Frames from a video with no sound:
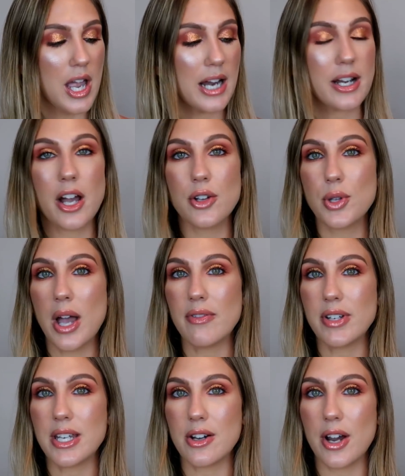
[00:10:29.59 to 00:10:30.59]
and i also have
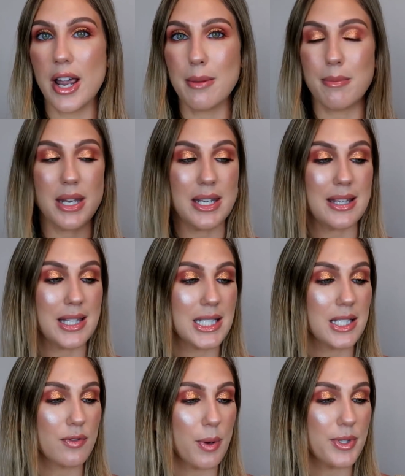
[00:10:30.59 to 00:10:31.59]
in here a mini this
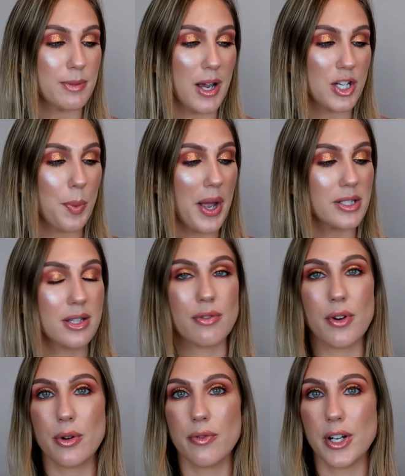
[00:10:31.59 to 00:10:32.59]
is from smashbox the
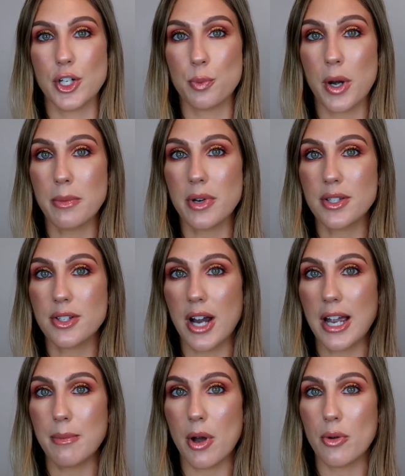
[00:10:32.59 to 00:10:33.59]
photo finish primerizer
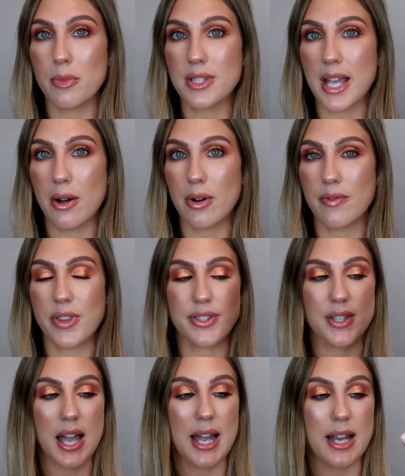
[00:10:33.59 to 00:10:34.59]
i'm almost out of this
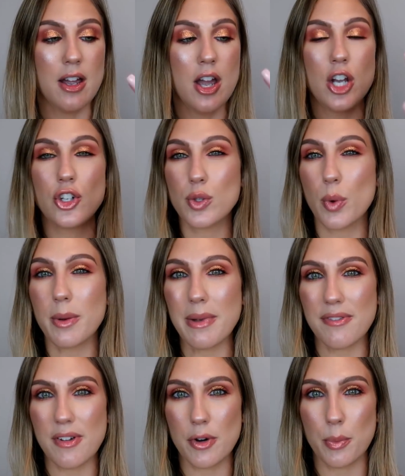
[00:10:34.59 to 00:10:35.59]
guy just one of my
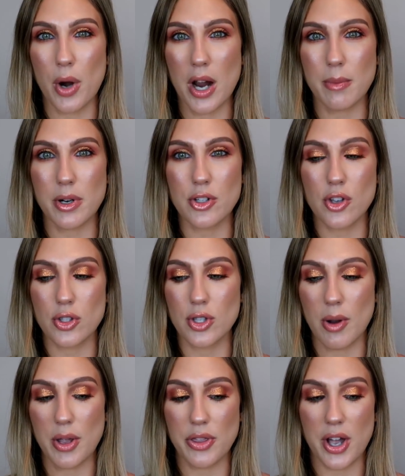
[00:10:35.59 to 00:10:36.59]
favorite primers so
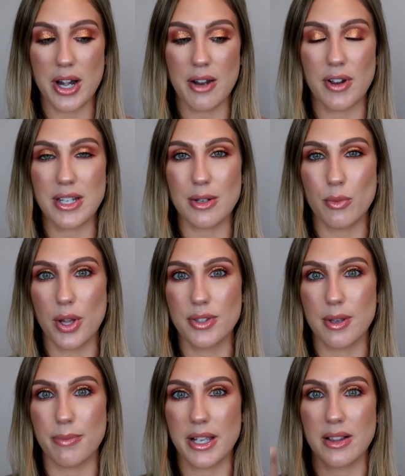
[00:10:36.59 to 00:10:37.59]
i thought if i didn't want
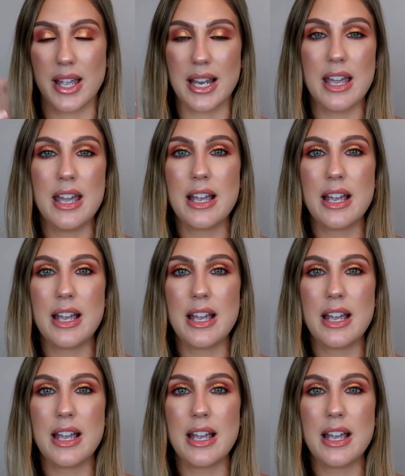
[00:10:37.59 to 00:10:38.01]
something like